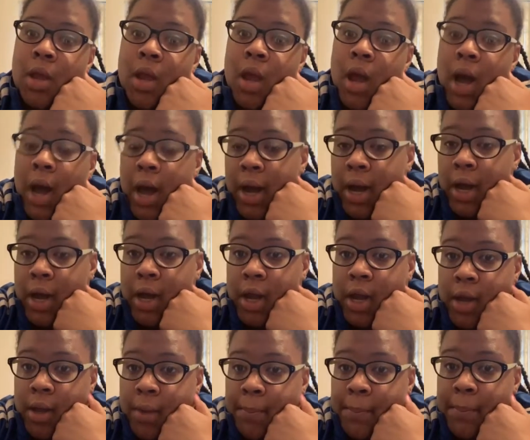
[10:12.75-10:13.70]

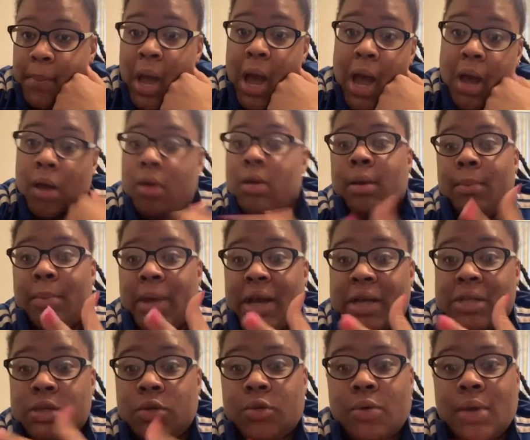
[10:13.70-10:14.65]
I'll come
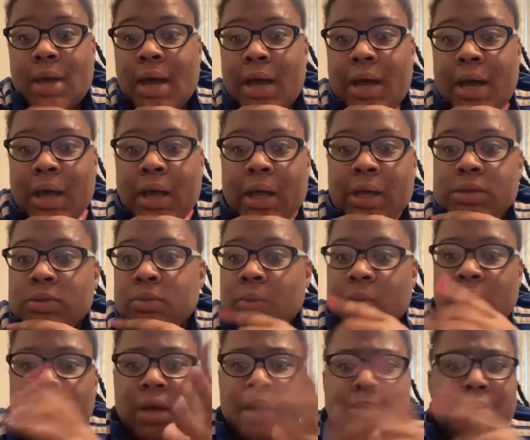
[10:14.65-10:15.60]
back to you guys
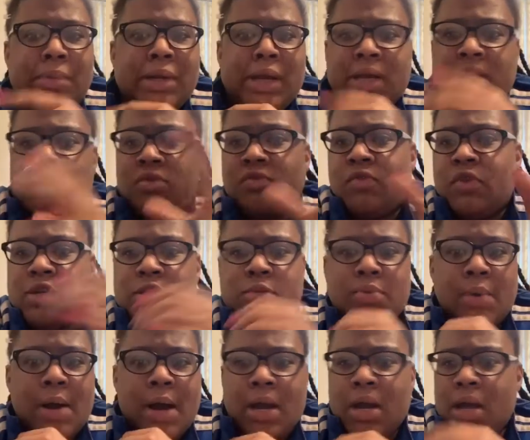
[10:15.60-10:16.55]
with updates, finished
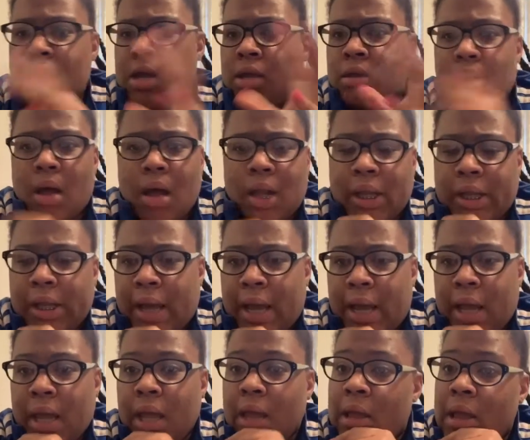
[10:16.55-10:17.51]
product, all of
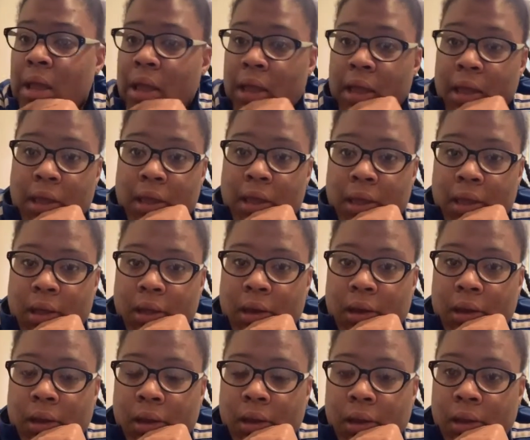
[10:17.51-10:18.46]
that.
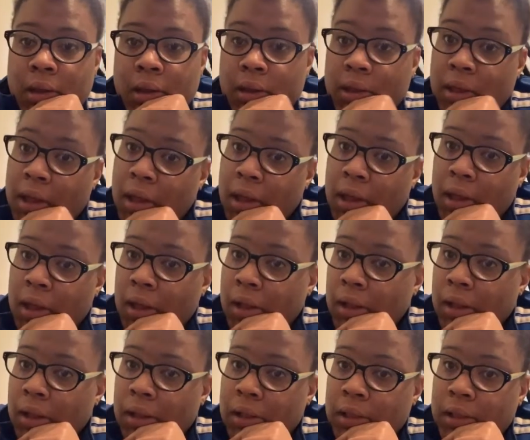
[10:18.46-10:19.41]
And yeah,
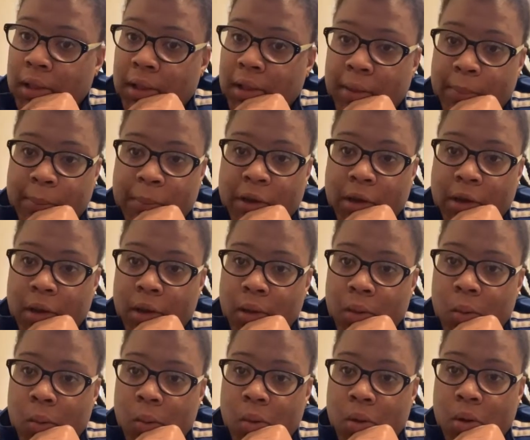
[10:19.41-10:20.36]
let me
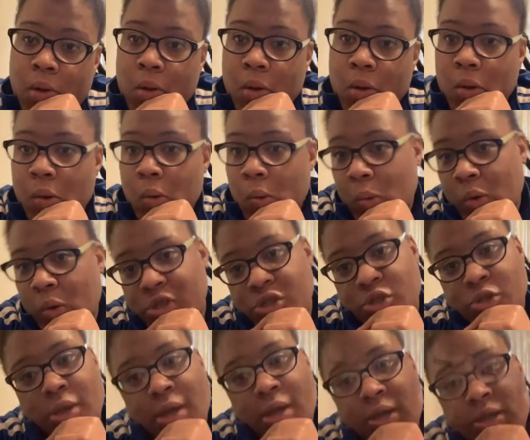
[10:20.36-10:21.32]
know what
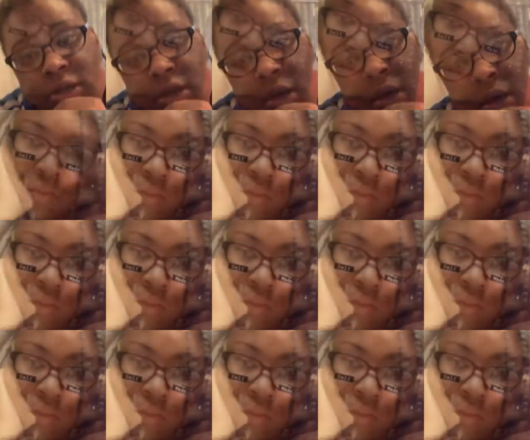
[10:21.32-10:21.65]
you guys think.